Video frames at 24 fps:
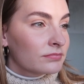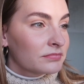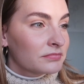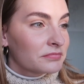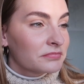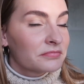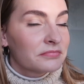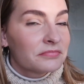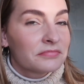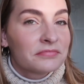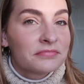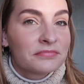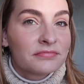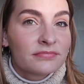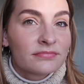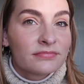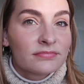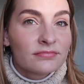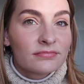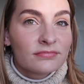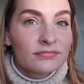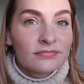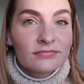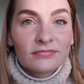
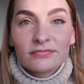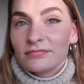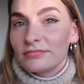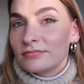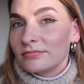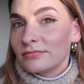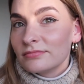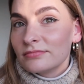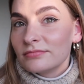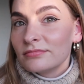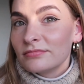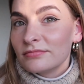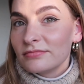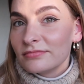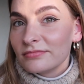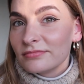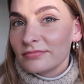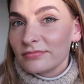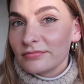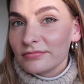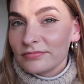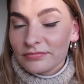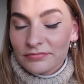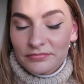
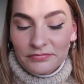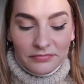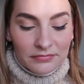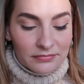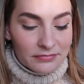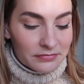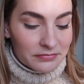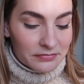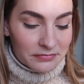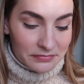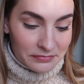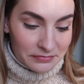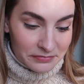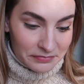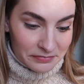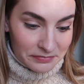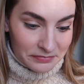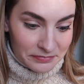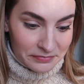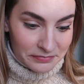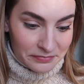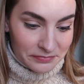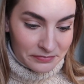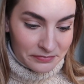
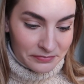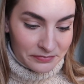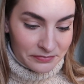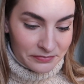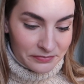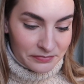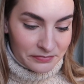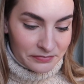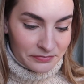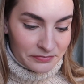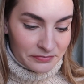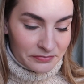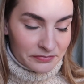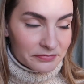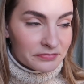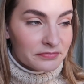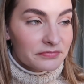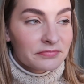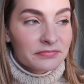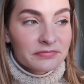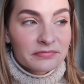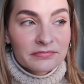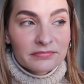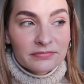
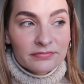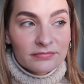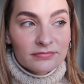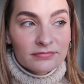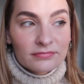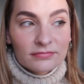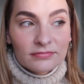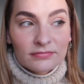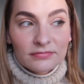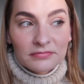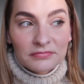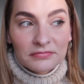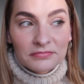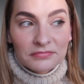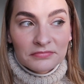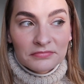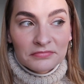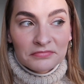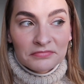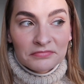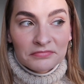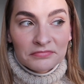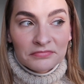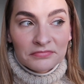
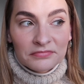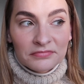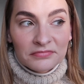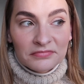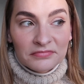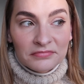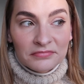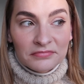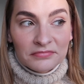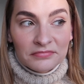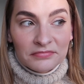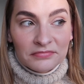Nothing is said.